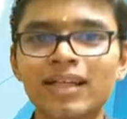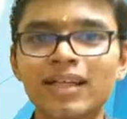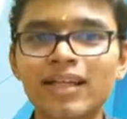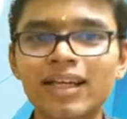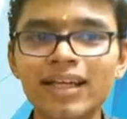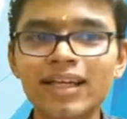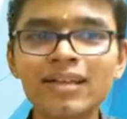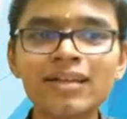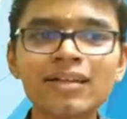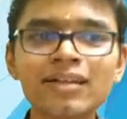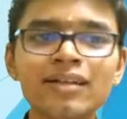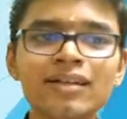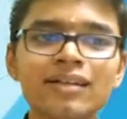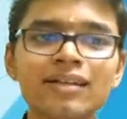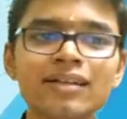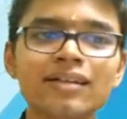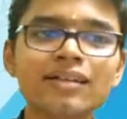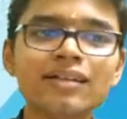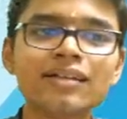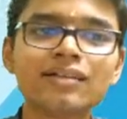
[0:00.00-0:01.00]
in
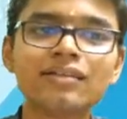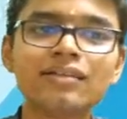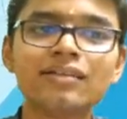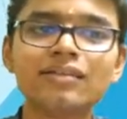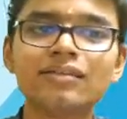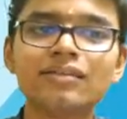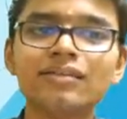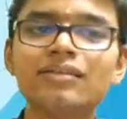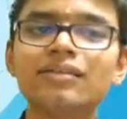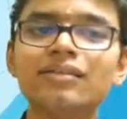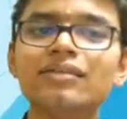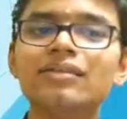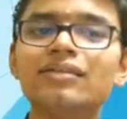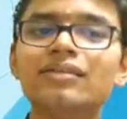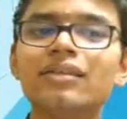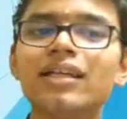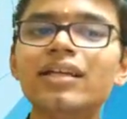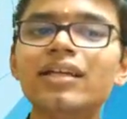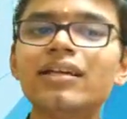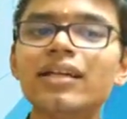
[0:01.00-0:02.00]

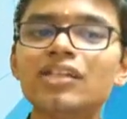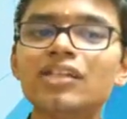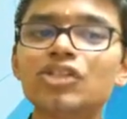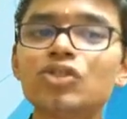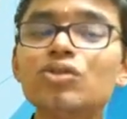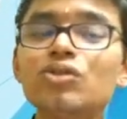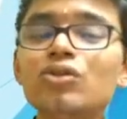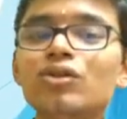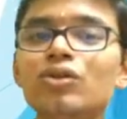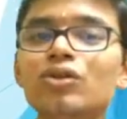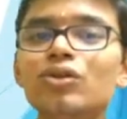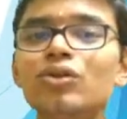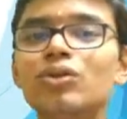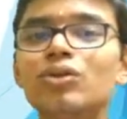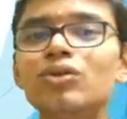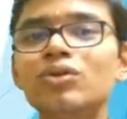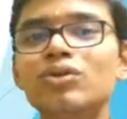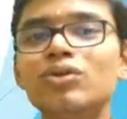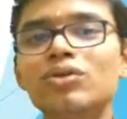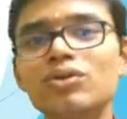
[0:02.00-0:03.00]
3 raised to
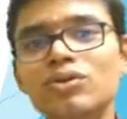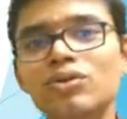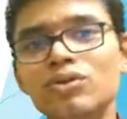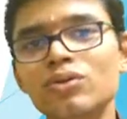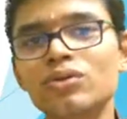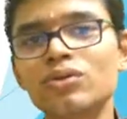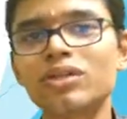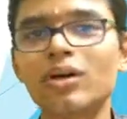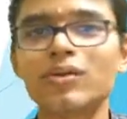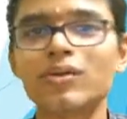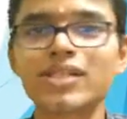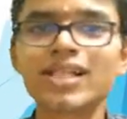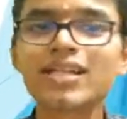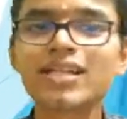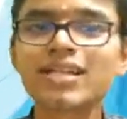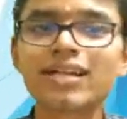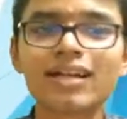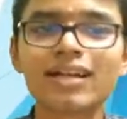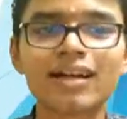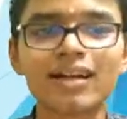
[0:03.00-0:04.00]

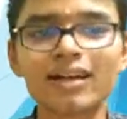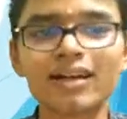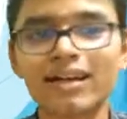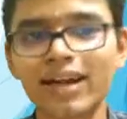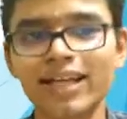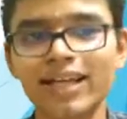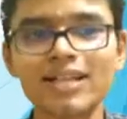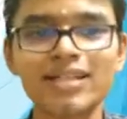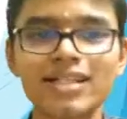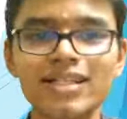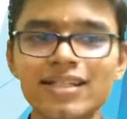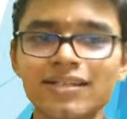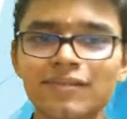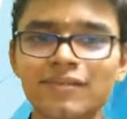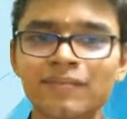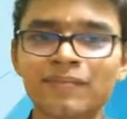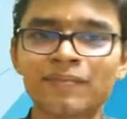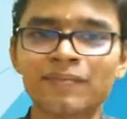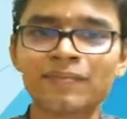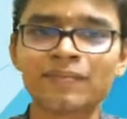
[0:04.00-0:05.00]
2019?
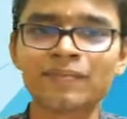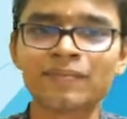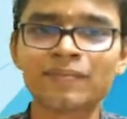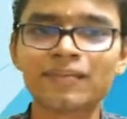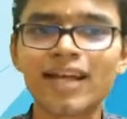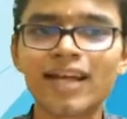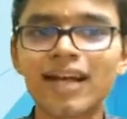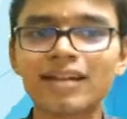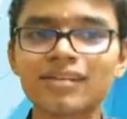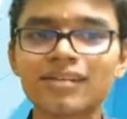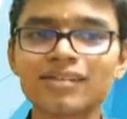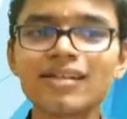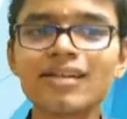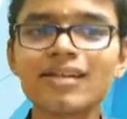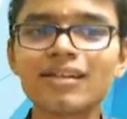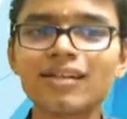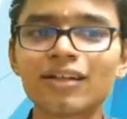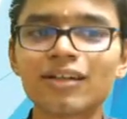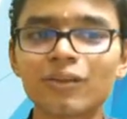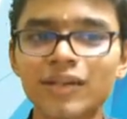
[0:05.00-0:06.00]
That is
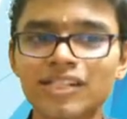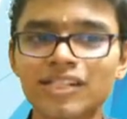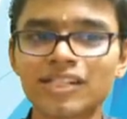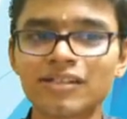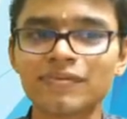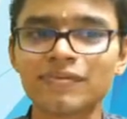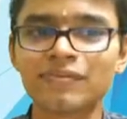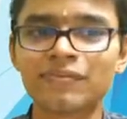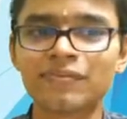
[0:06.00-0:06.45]
the question.